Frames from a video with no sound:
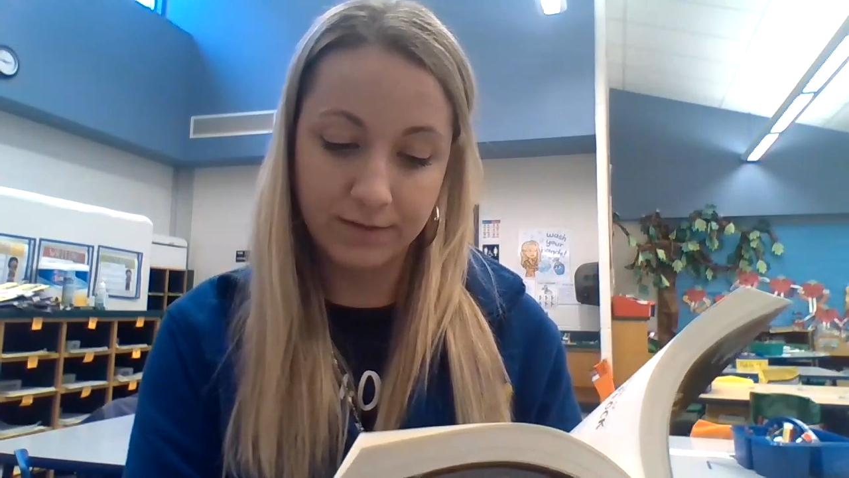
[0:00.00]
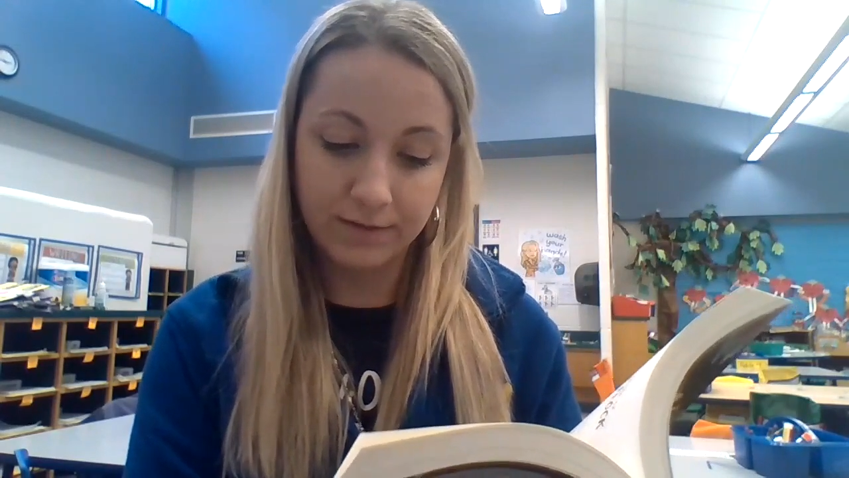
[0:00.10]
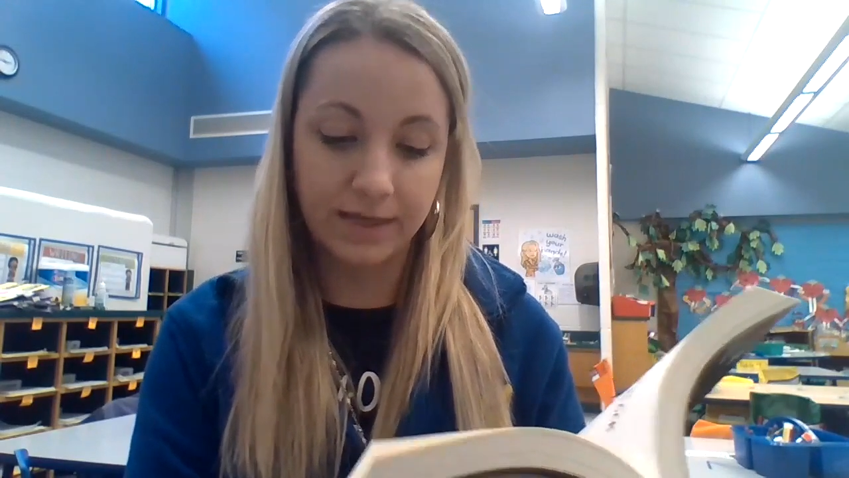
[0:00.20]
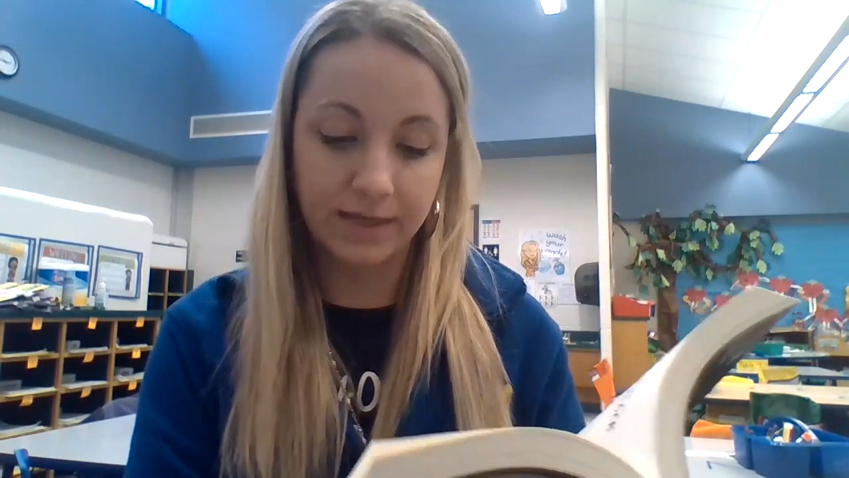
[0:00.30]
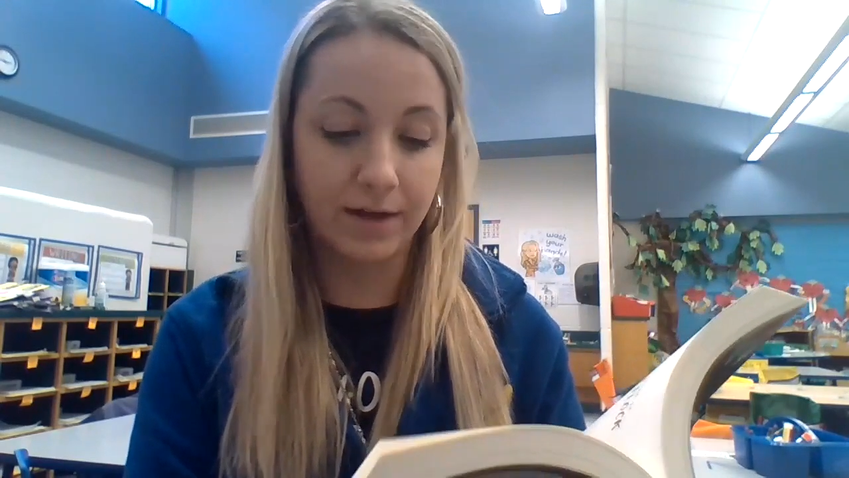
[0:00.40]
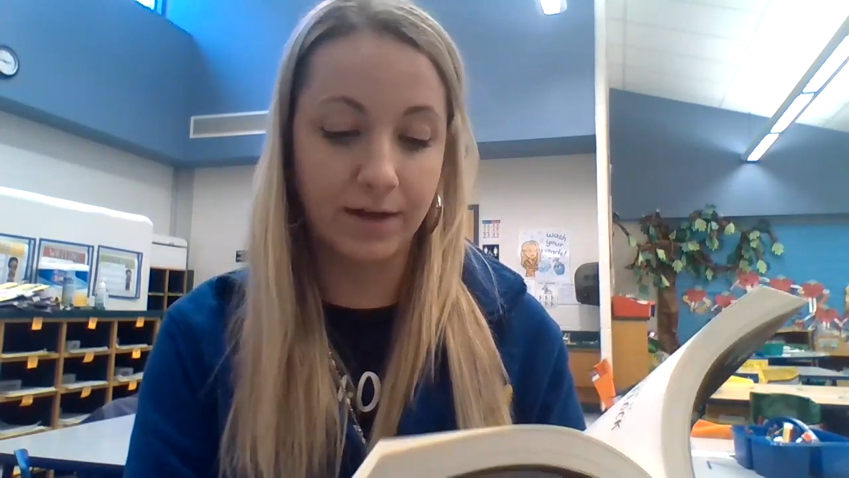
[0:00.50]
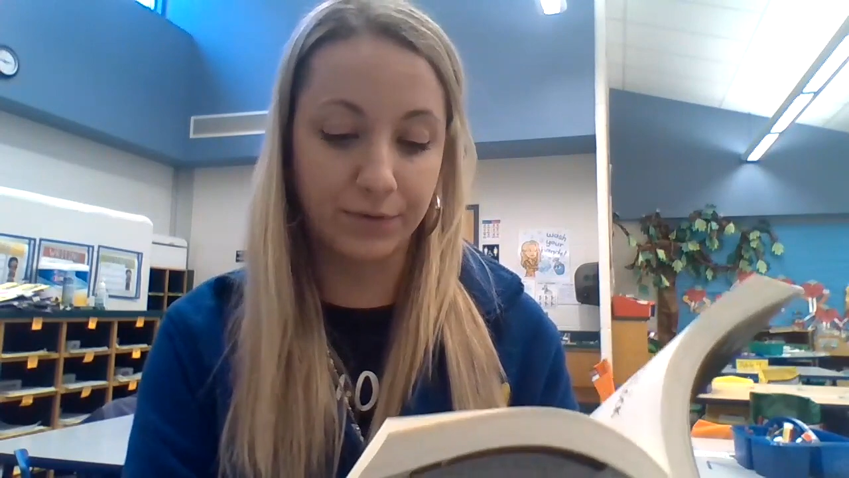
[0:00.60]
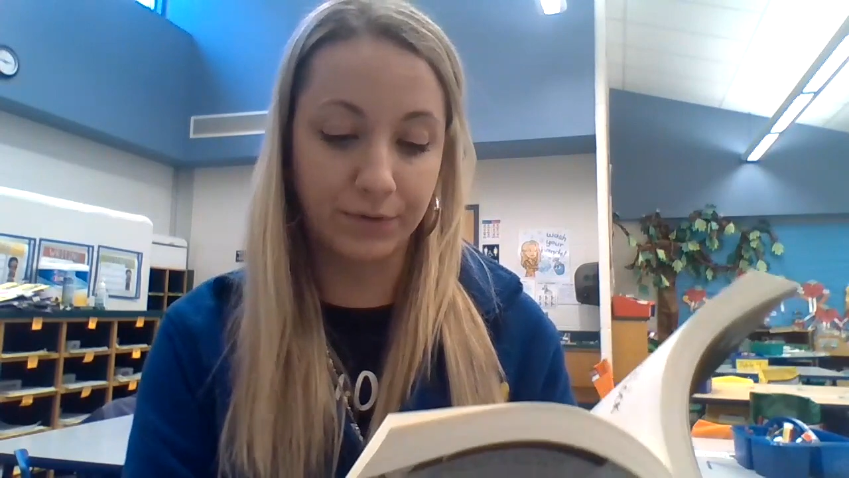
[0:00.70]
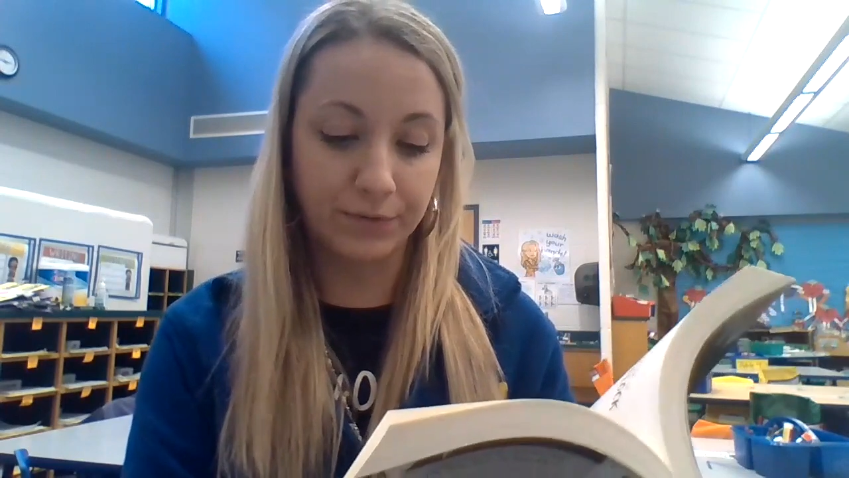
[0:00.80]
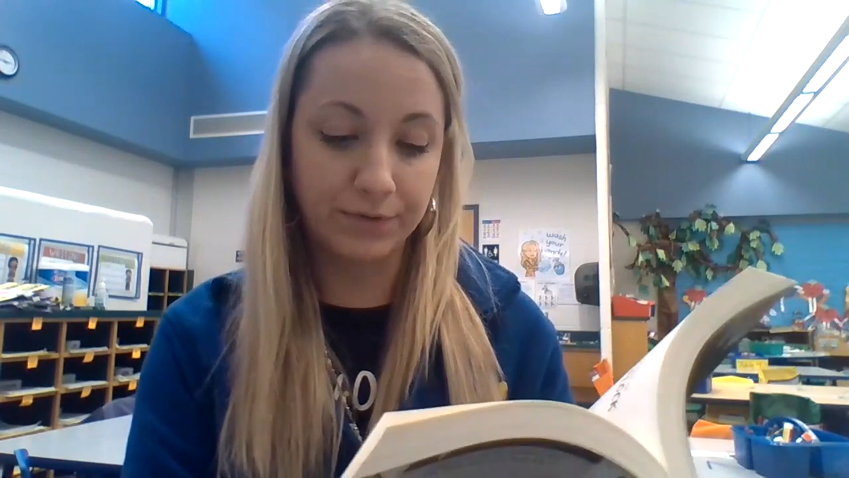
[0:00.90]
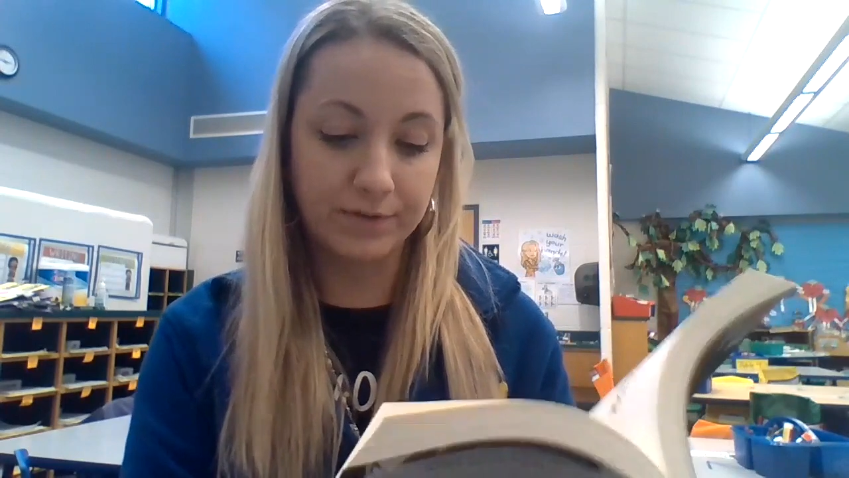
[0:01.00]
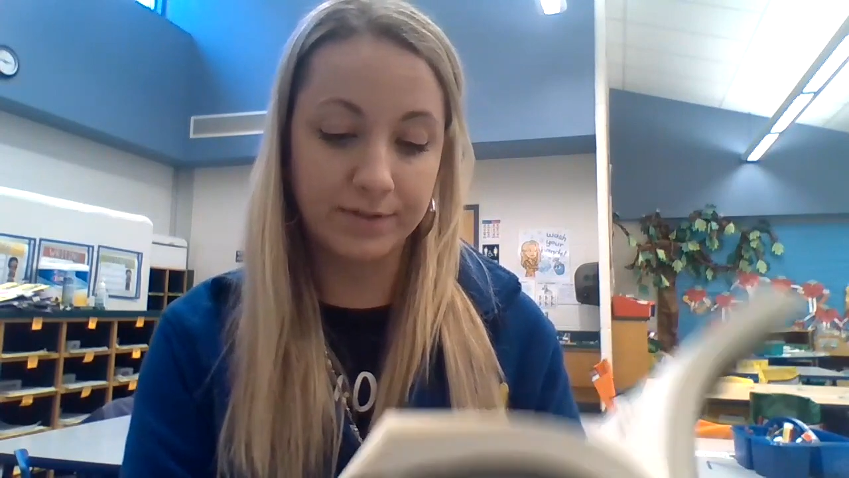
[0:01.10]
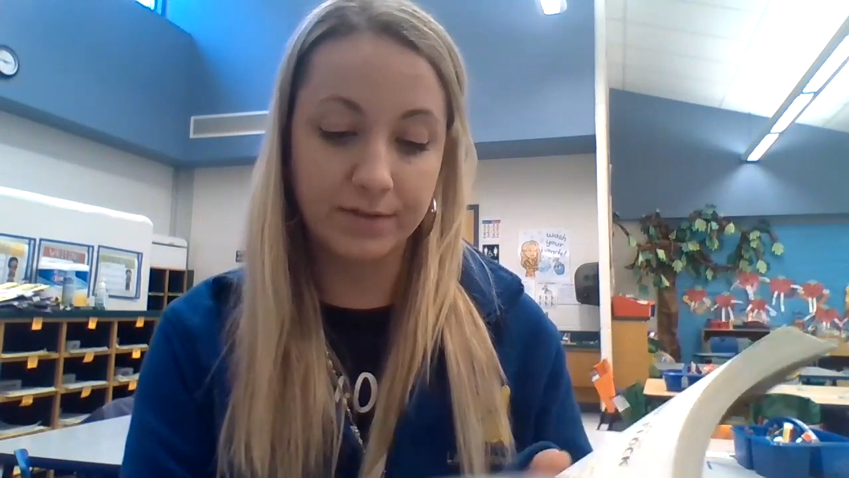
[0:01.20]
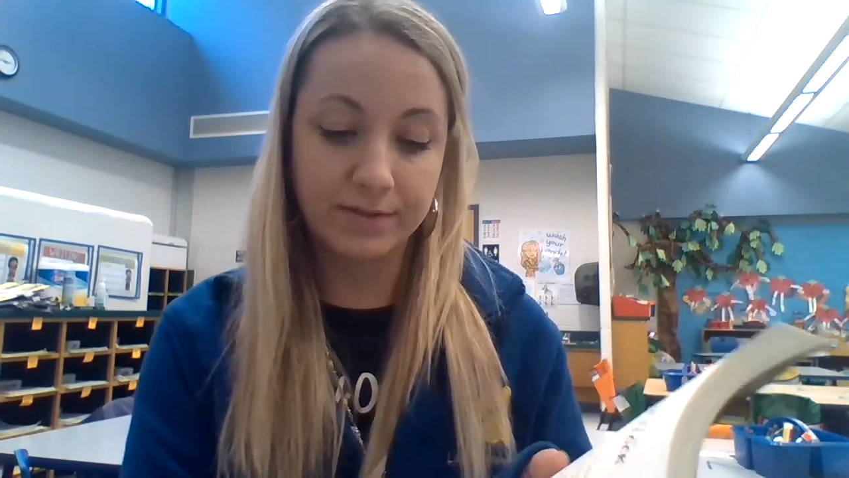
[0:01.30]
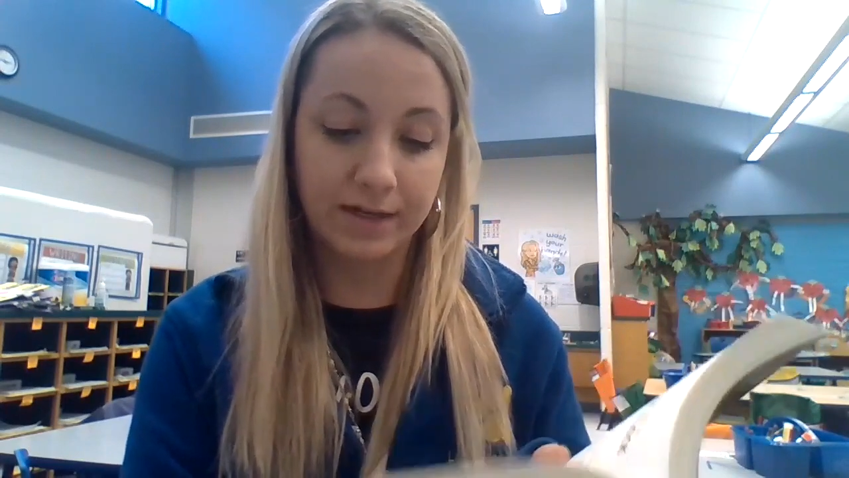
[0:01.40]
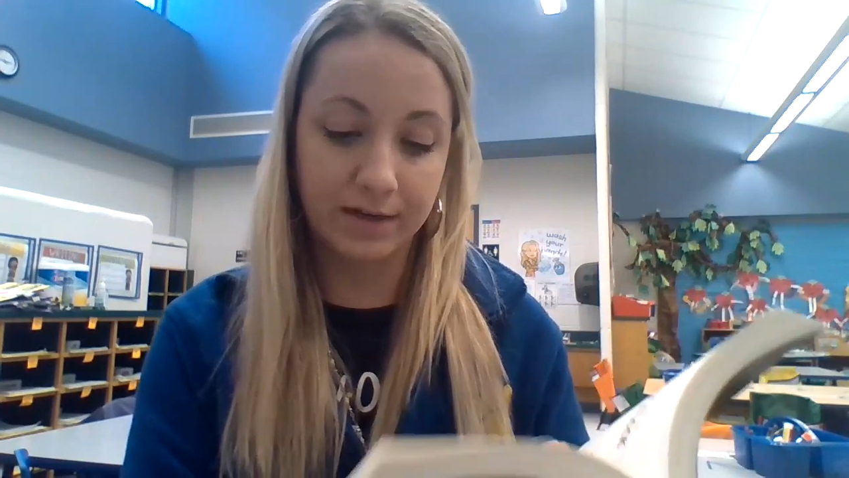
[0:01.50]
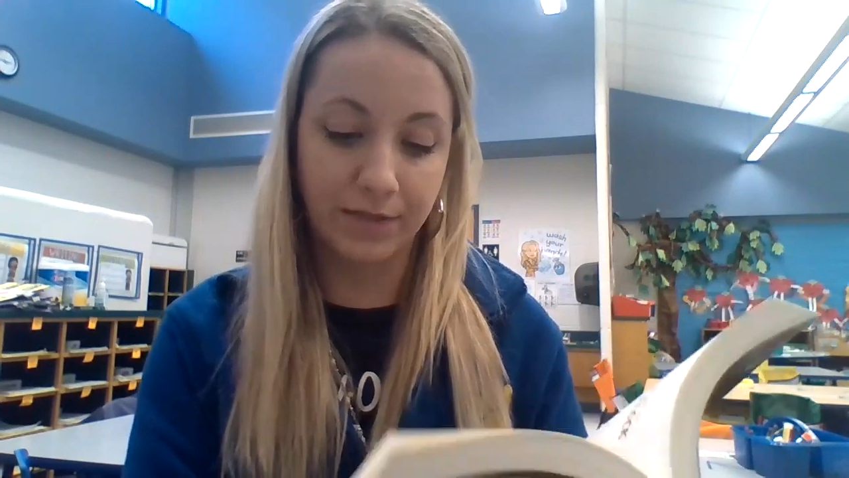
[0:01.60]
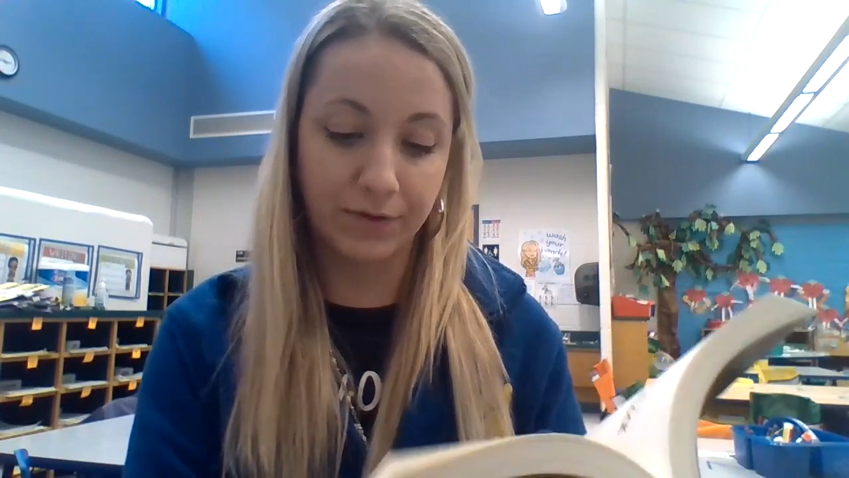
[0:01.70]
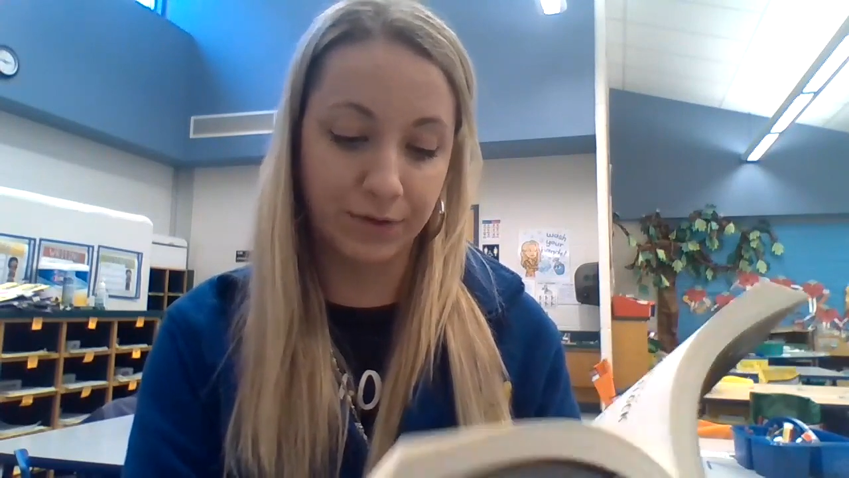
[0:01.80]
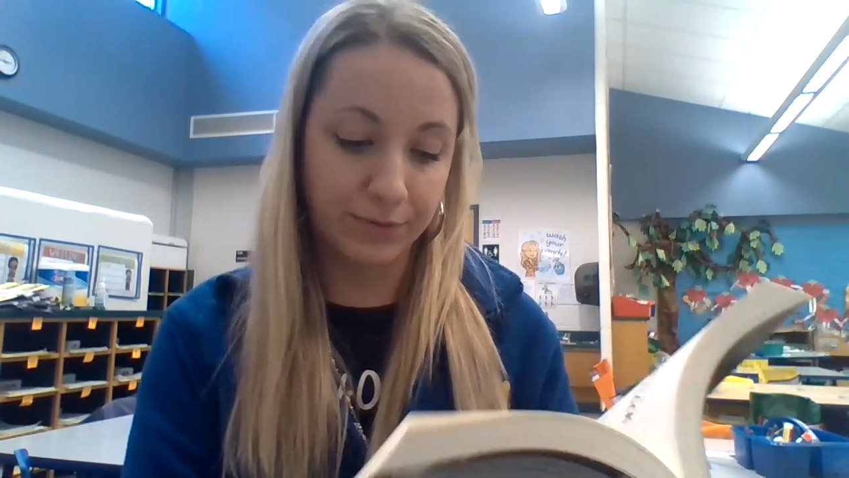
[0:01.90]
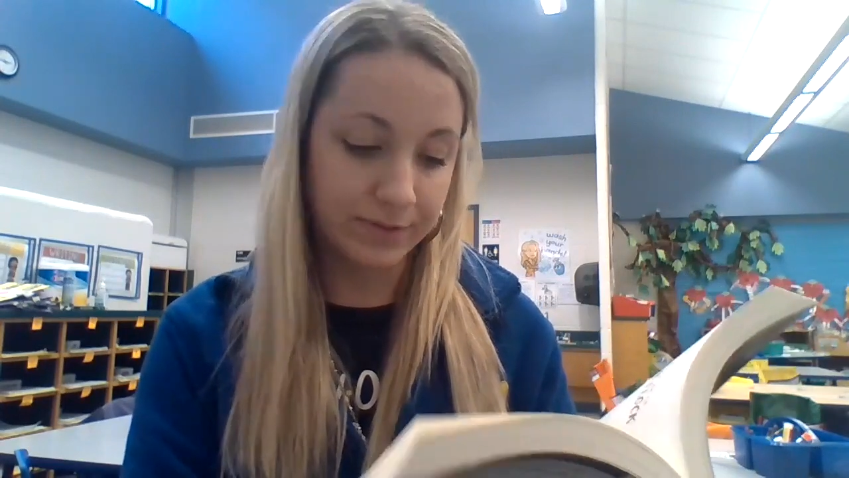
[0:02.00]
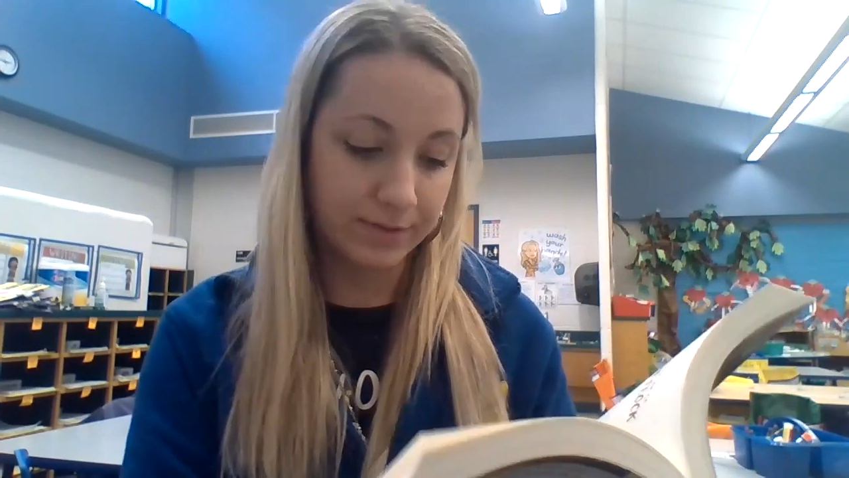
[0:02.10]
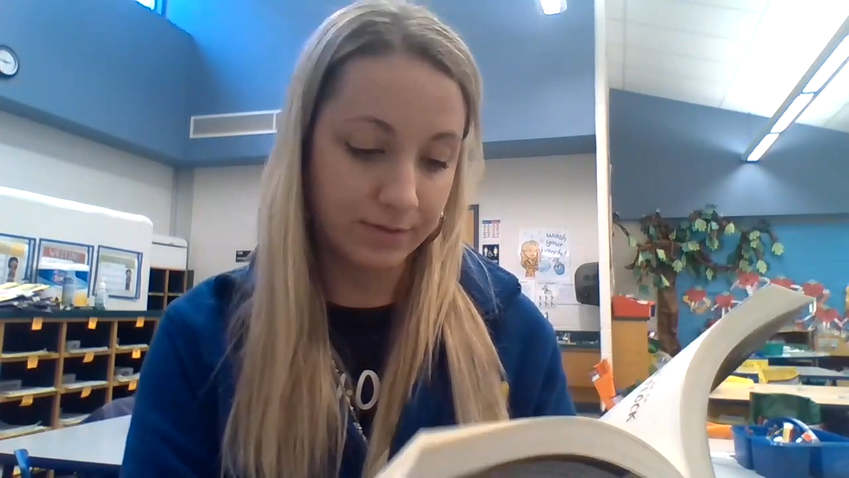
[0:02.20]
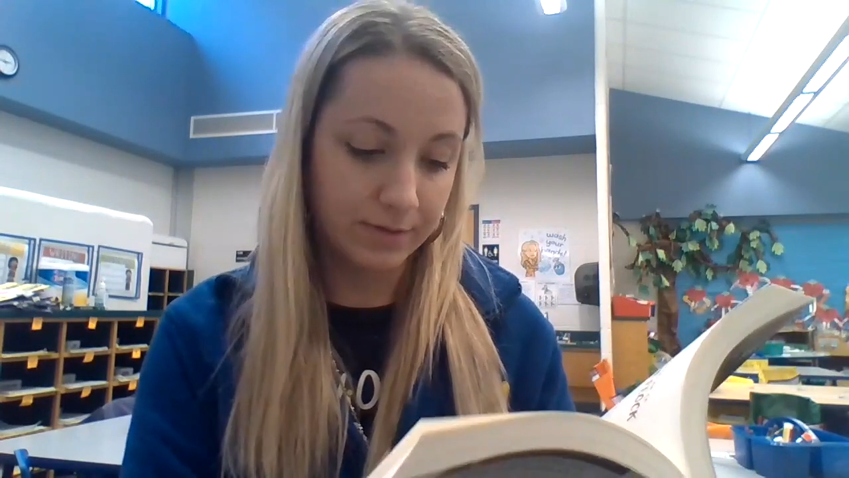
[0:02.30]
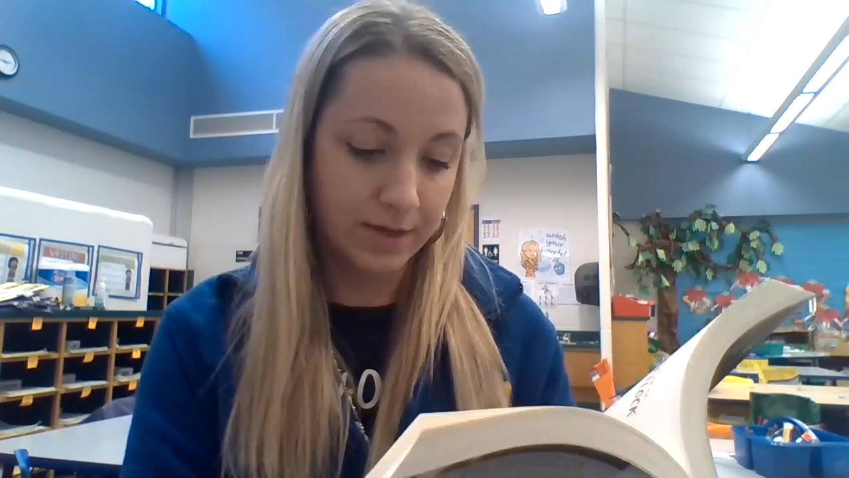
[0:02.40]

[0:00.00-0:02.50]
said another goose.